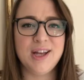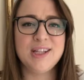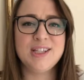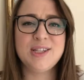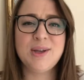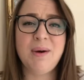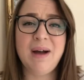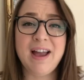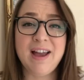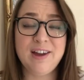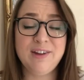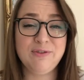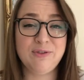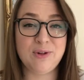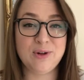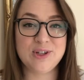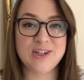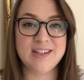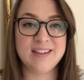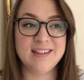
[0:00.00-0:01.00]
So I
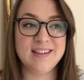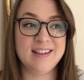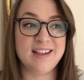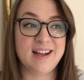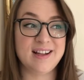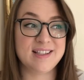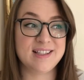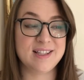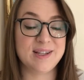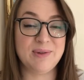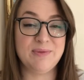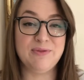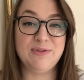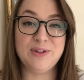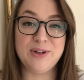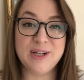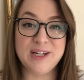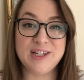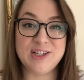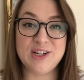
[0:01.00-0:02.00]
unfortunately lost some
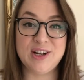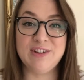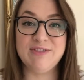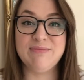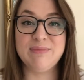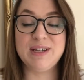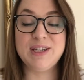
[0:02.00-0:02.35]
footage of